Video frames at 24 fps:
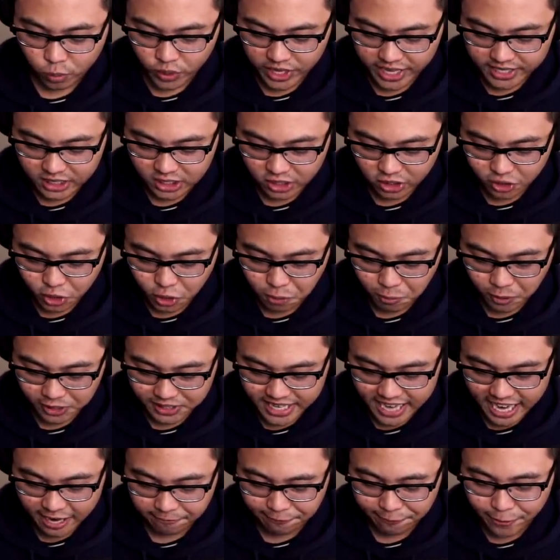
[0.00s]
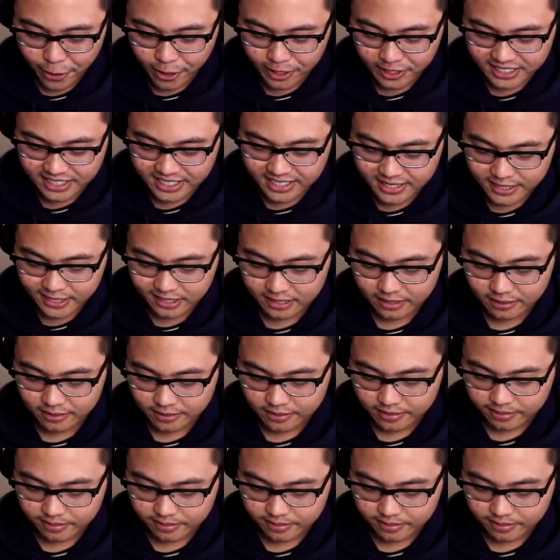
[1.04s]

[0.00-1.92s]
We get to super attack first.